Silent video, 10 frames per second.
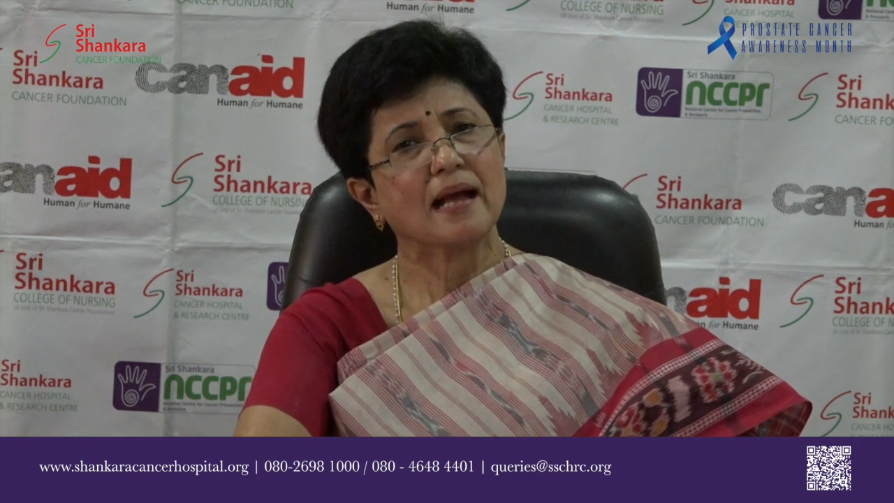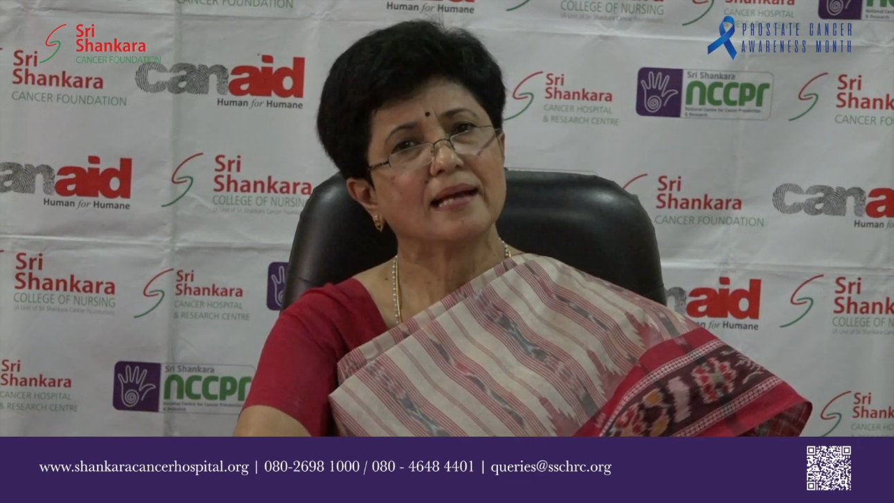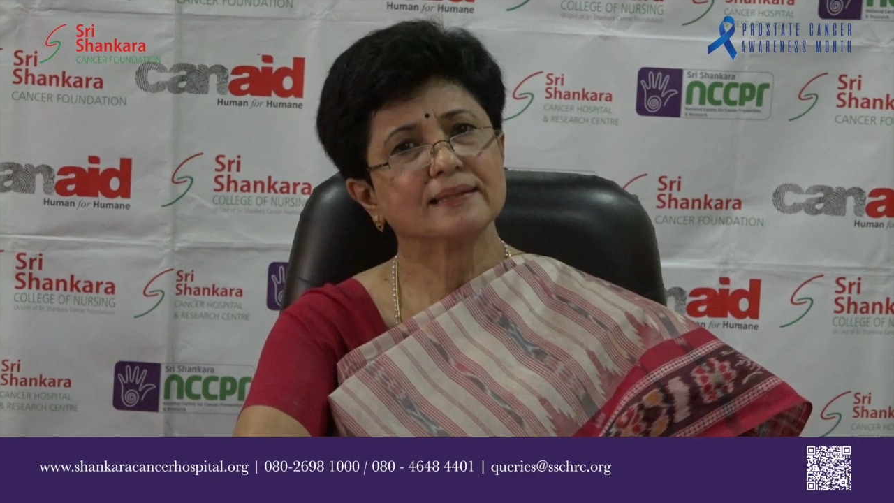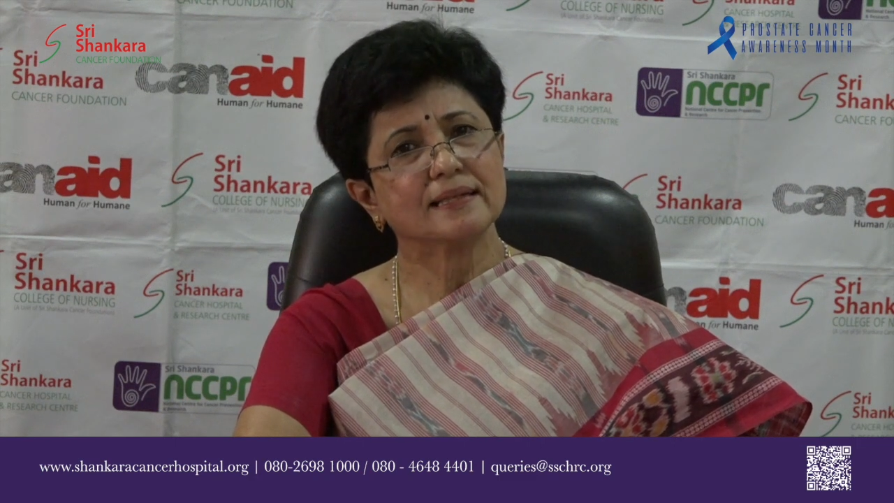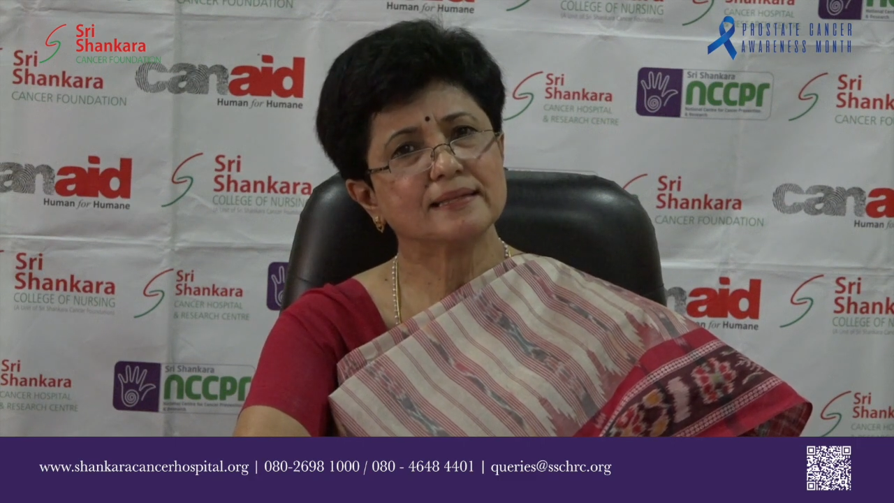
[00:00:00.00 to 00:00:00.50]

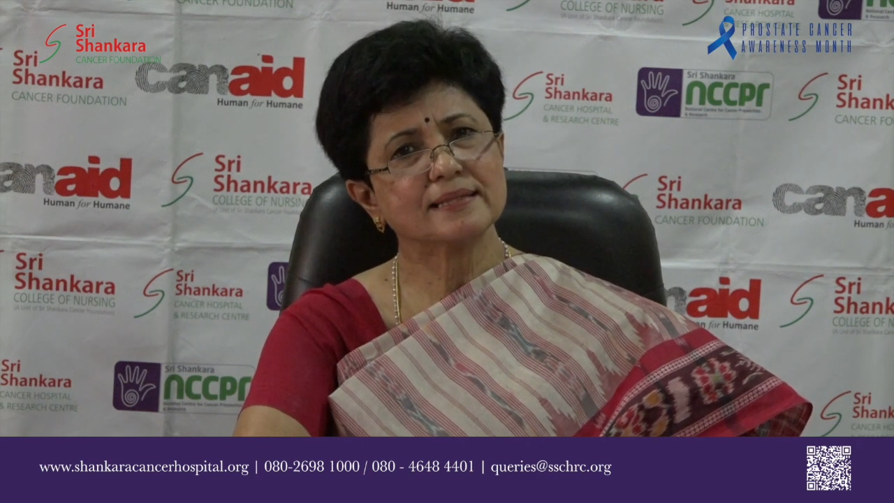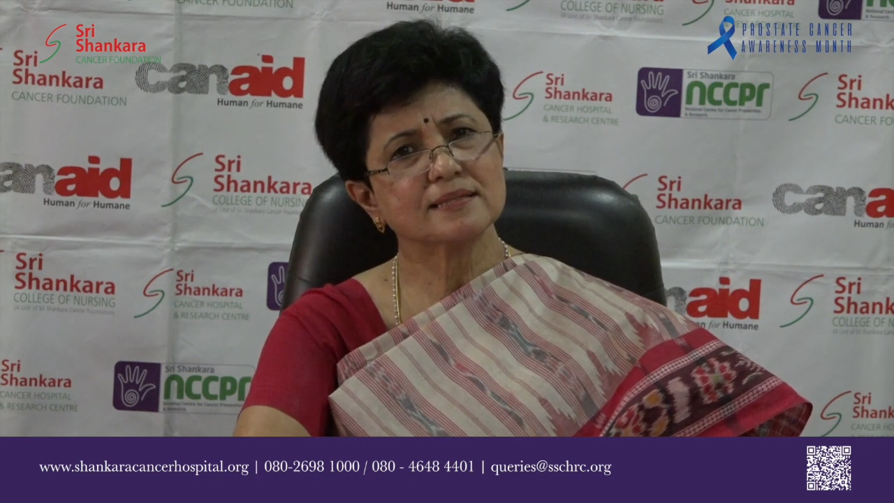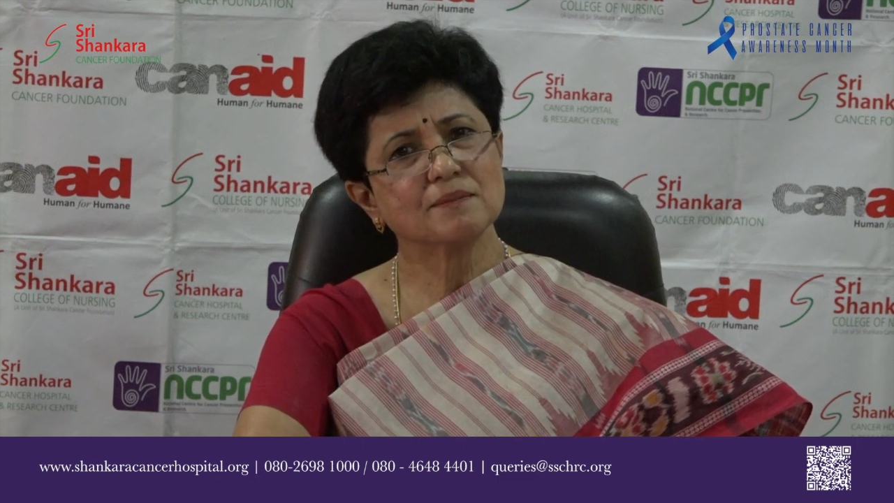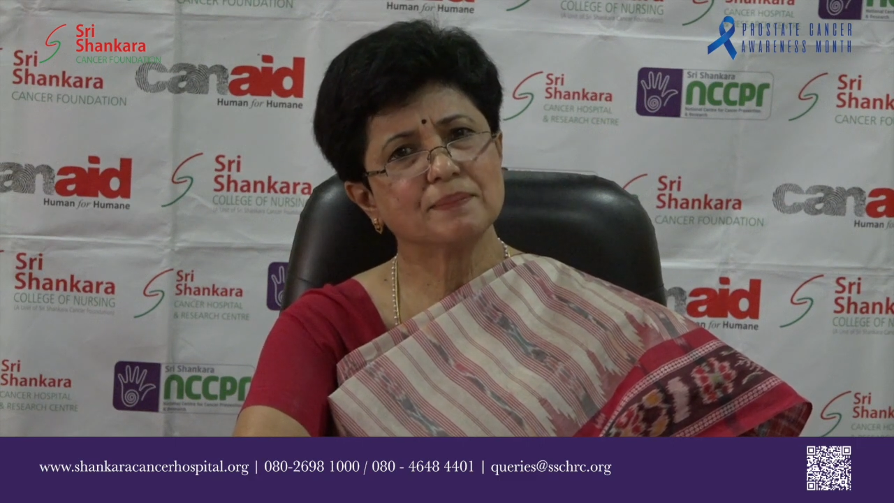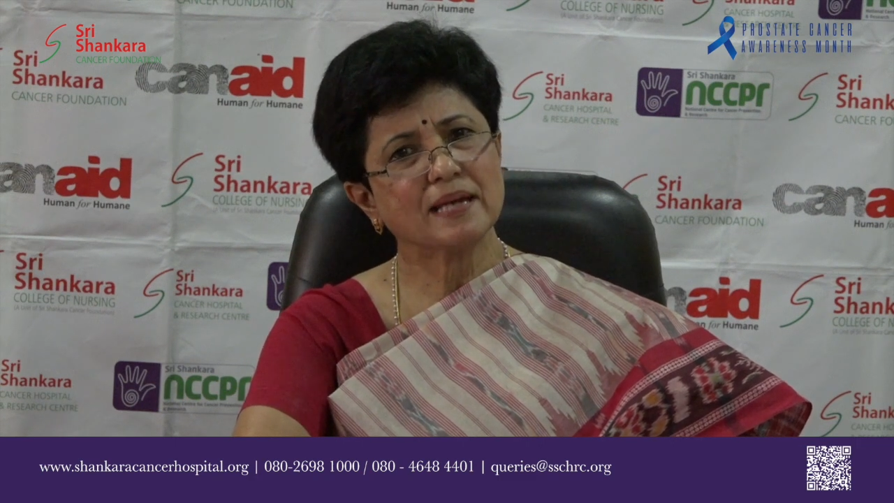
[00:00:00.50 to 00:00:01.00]
and it
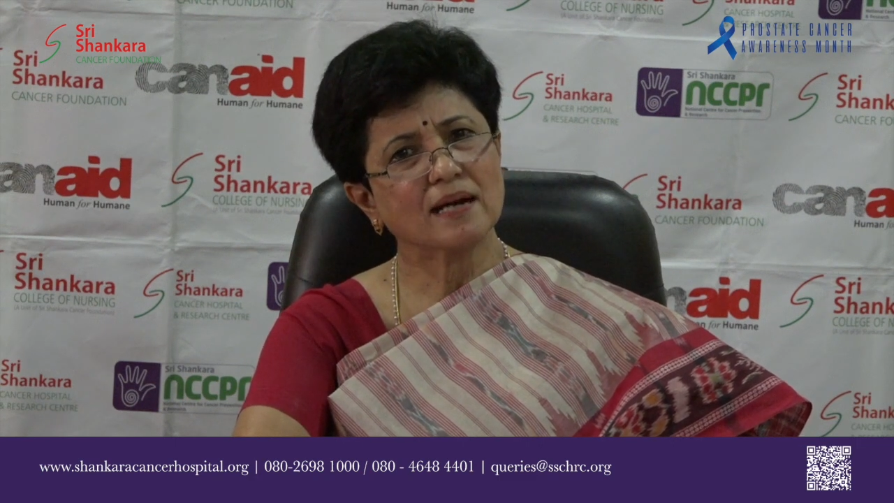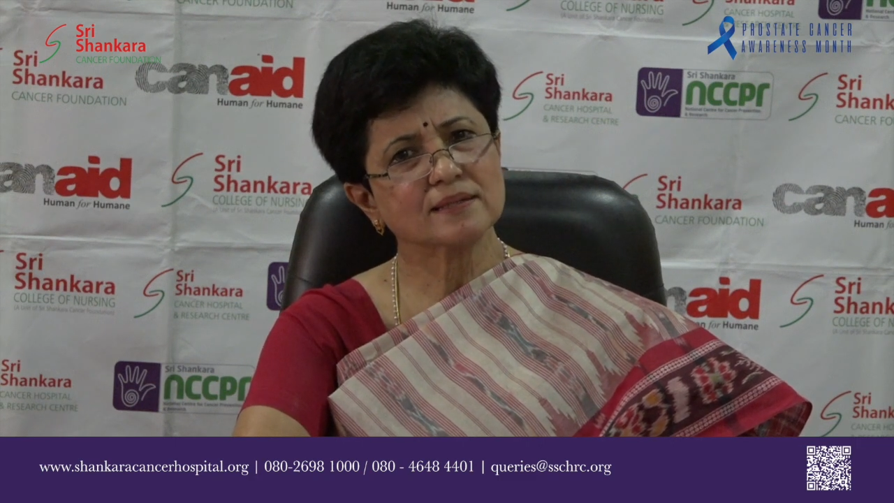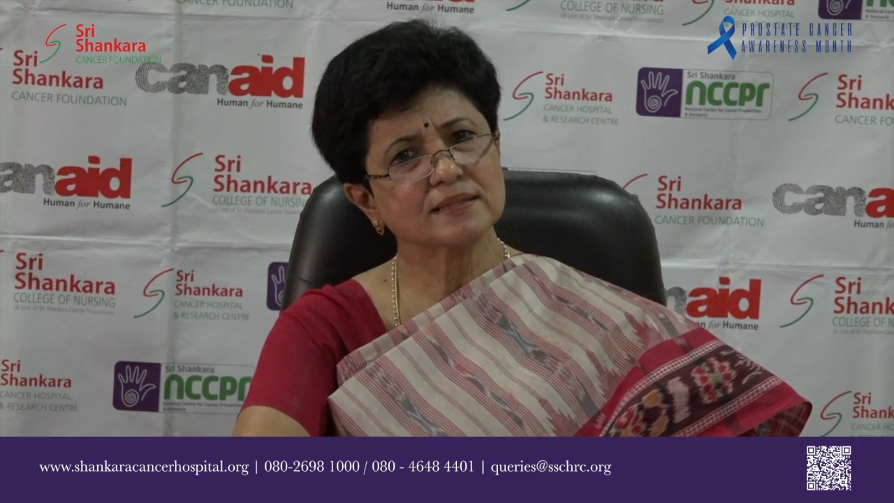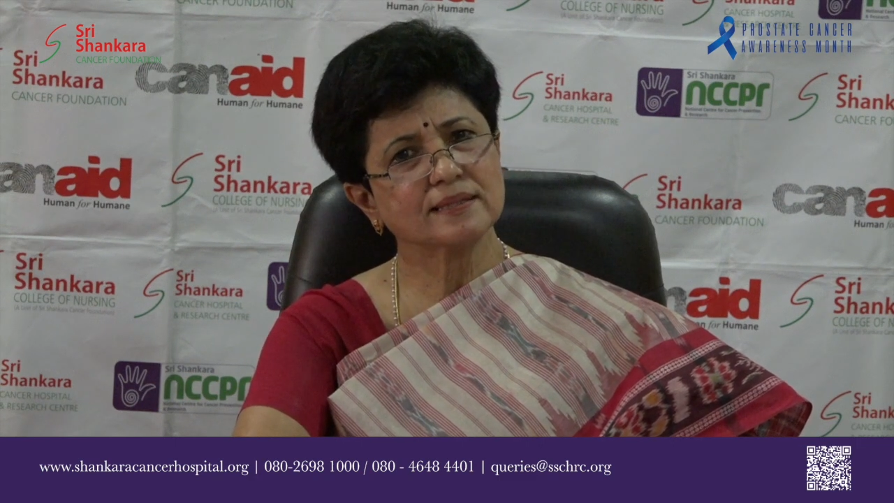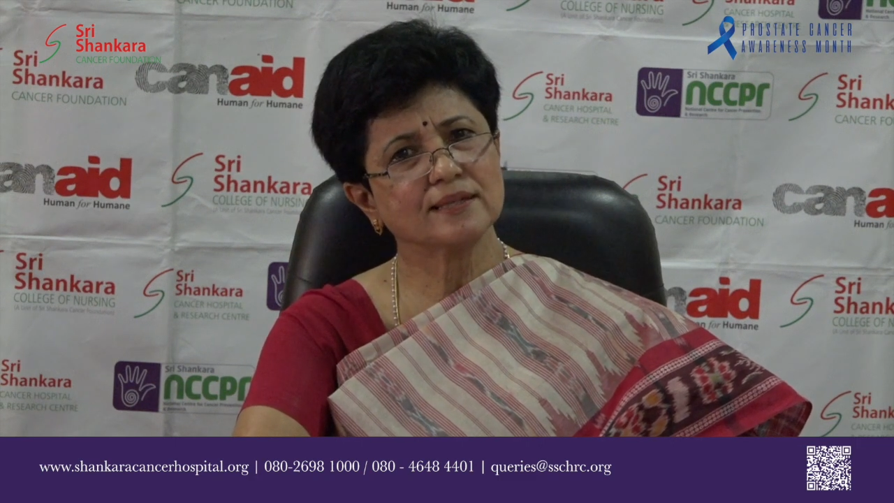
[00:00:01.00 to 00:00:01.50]
is the
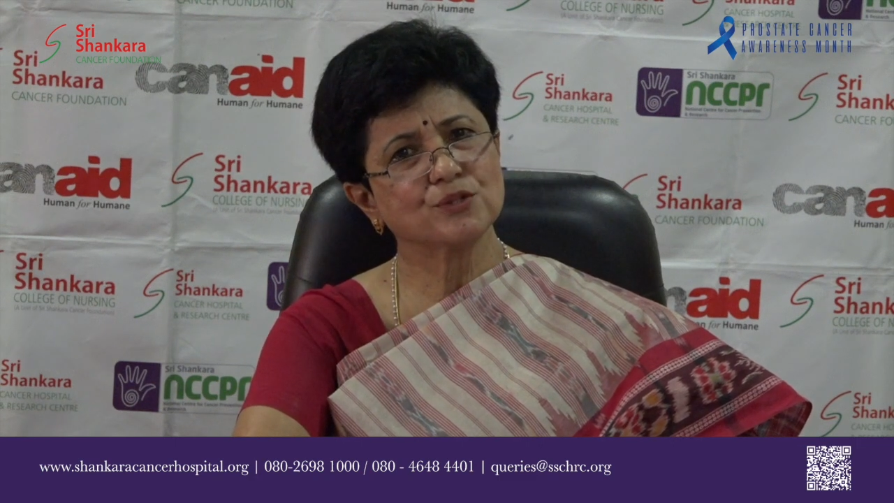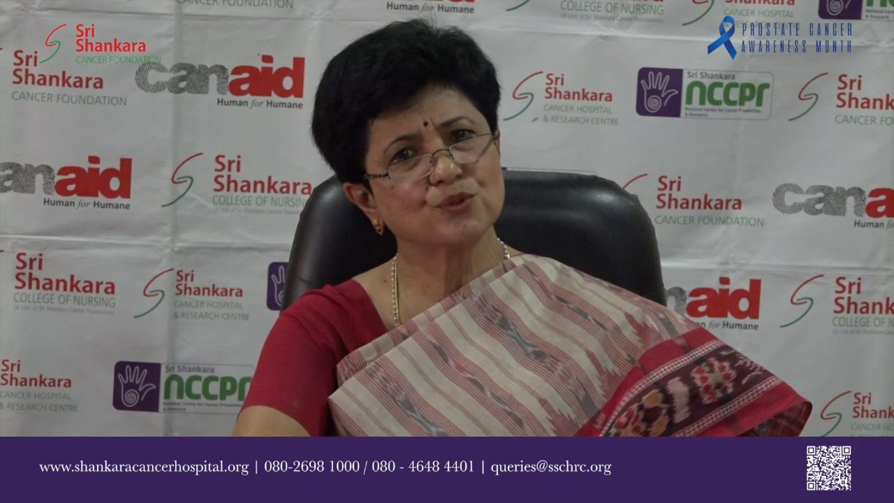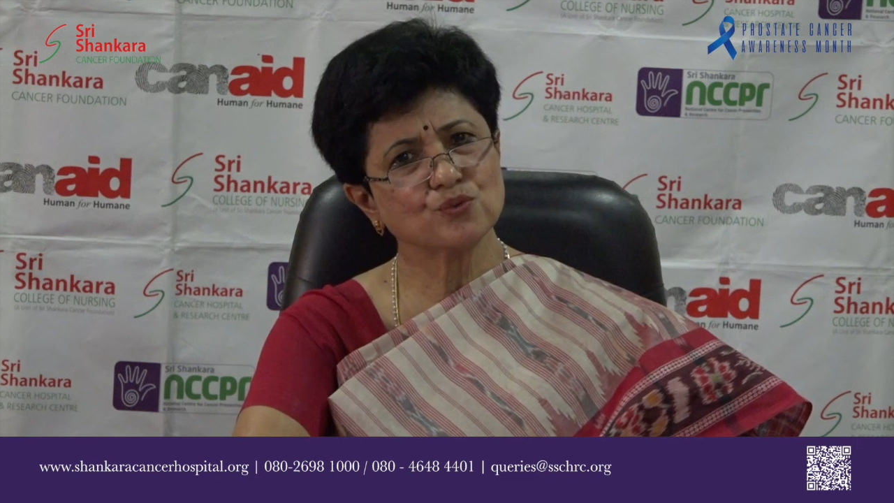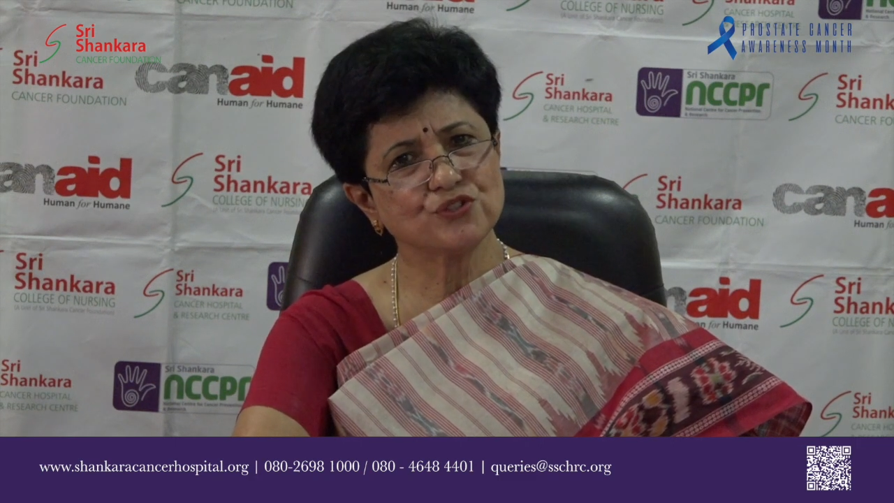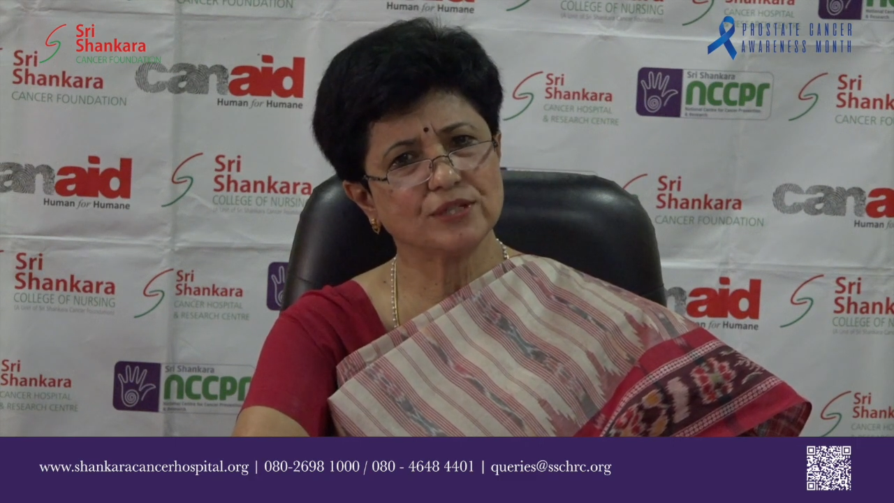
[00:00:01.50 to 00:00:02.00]
BRCA2